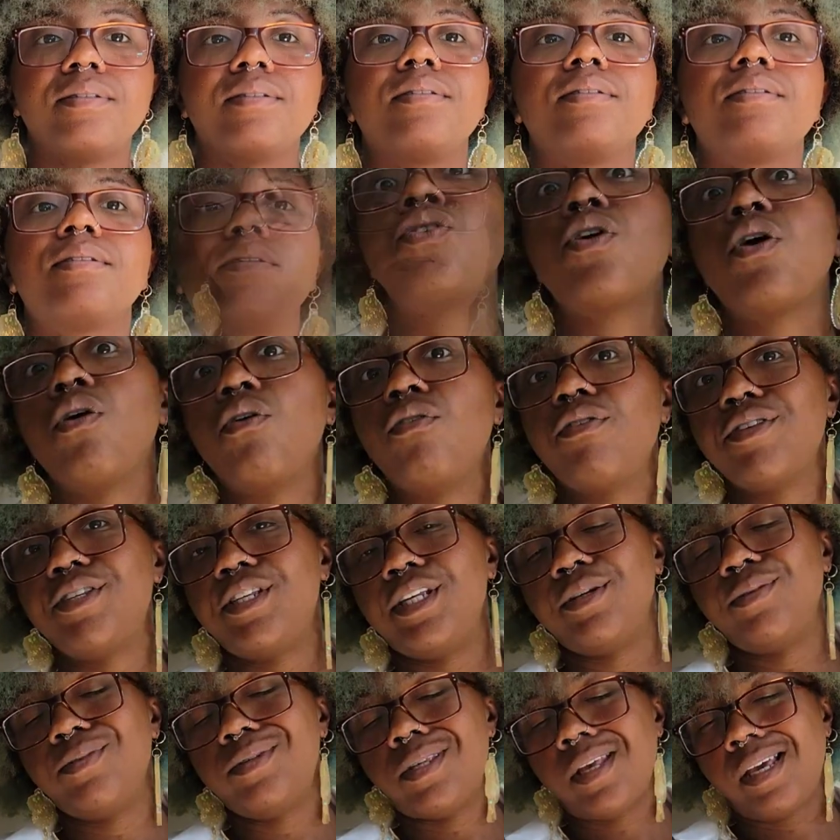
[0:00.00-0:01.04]
So the
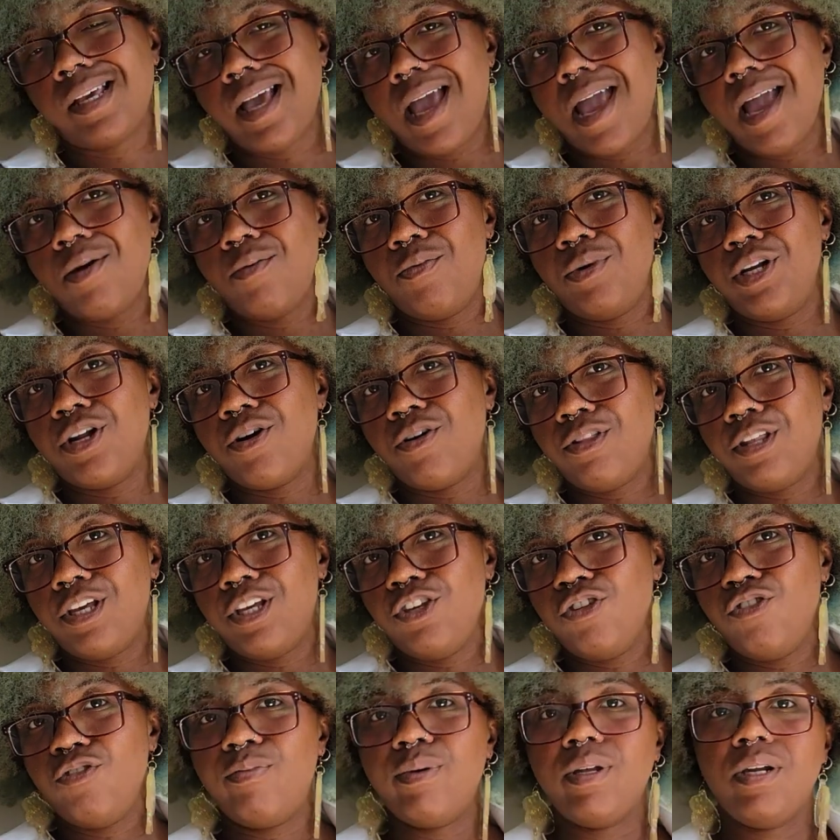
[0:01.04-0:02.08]
city was like, hey, we know that
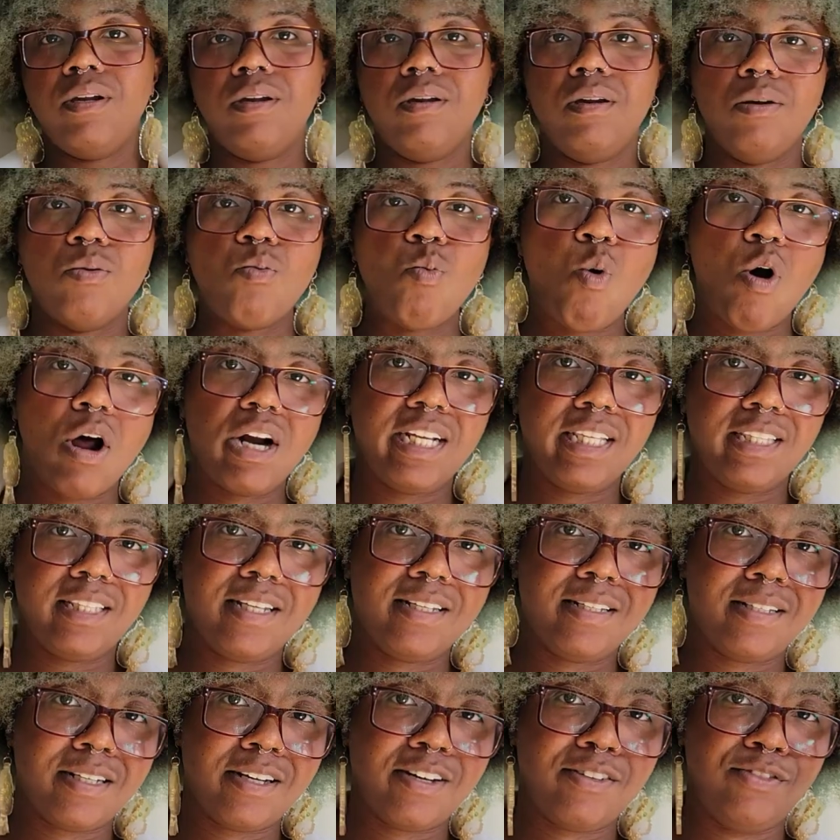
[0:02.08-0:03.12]
you've been wanting this
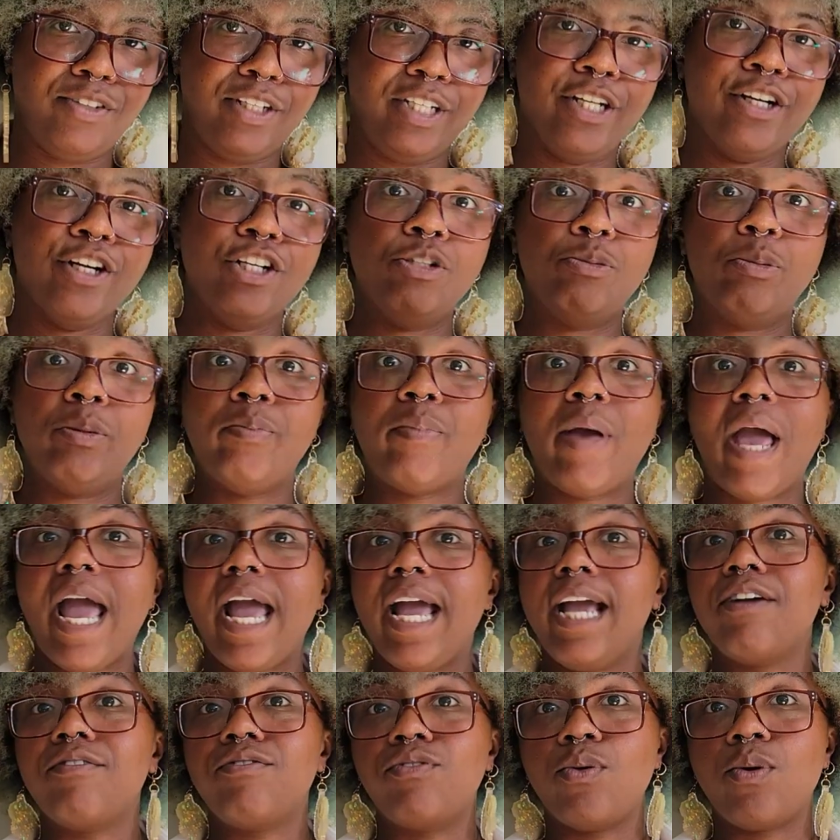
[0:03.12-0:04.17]
stuff for years, you've been
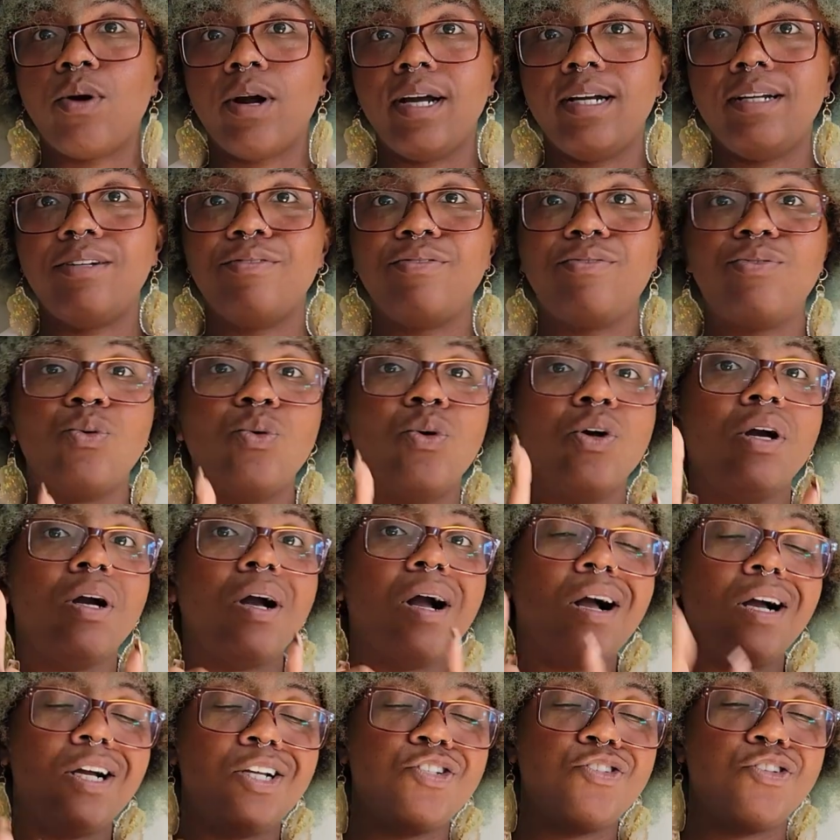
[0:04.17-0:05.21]
paying for it for a
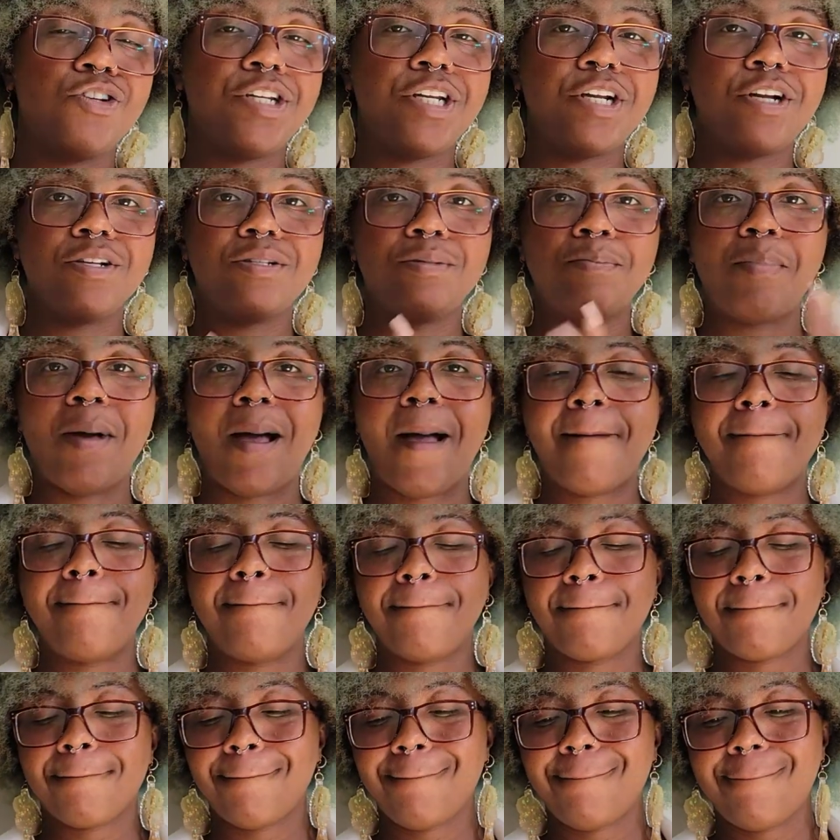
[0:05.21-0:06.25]
hundred years, but
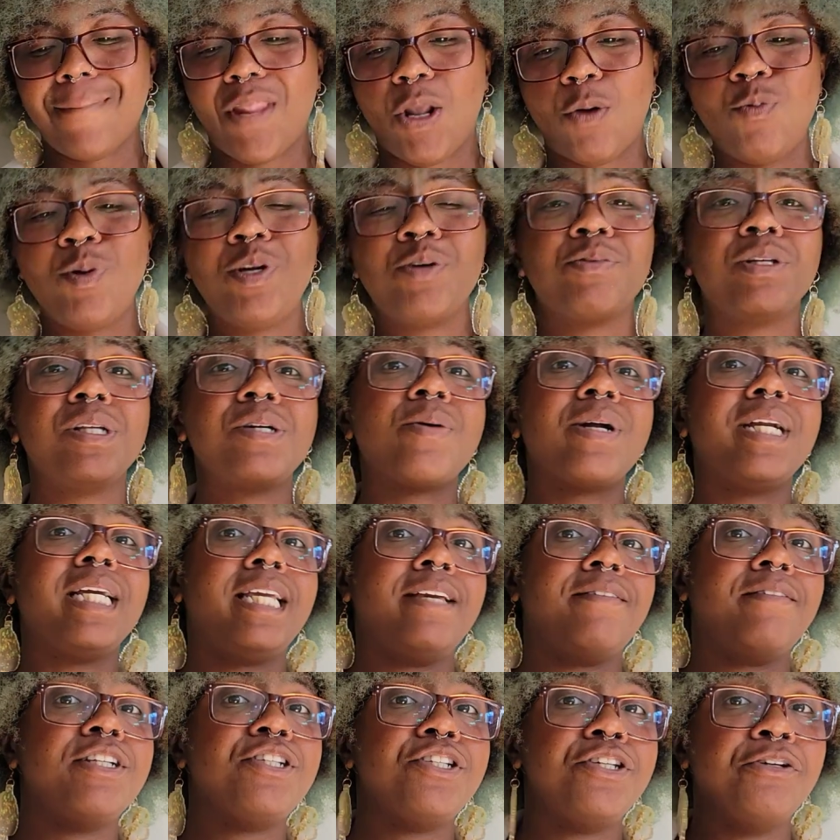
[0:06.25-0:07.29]
we don't really want to
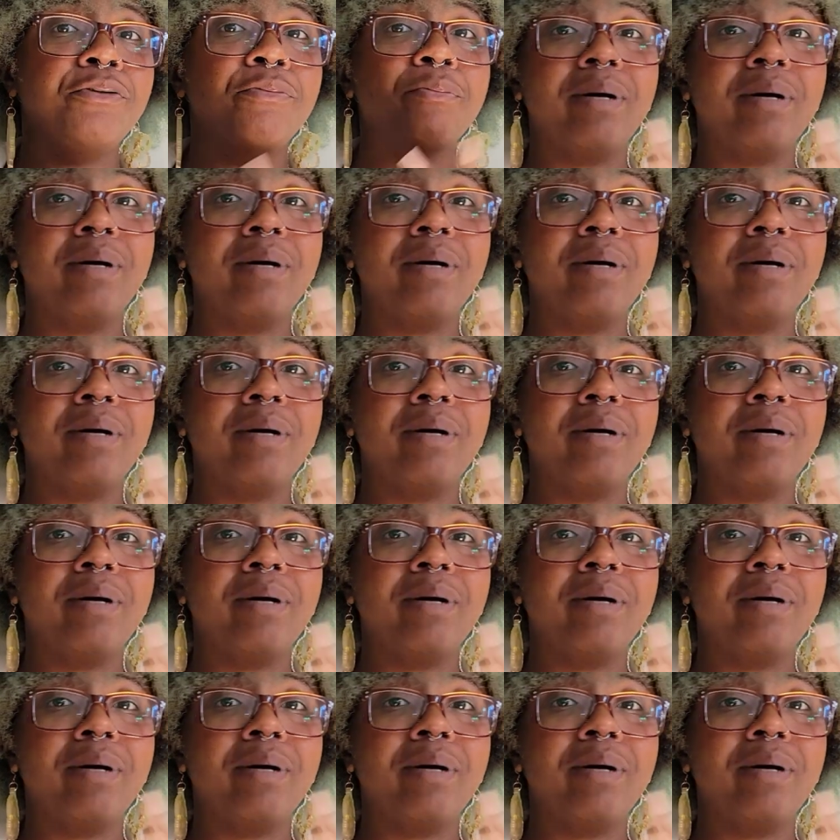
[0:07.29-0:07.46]
give it to you.